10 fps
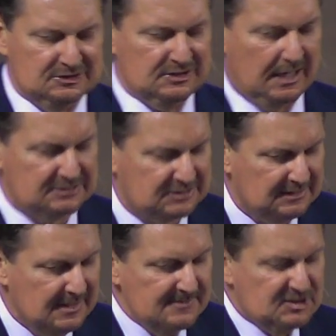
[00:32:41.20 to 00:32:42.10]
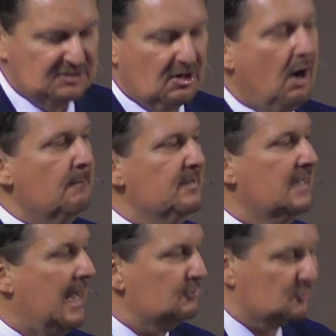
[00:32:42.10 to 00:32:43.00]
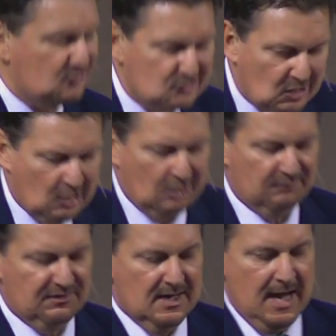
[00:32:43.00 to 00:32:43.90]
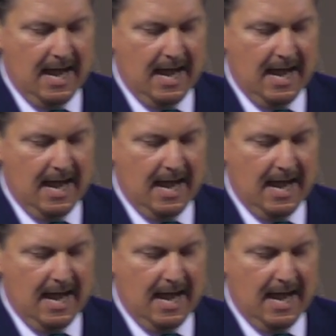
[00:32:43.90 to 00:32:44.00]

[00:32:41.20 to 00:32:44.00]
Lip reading: and such. And she taught me how to serve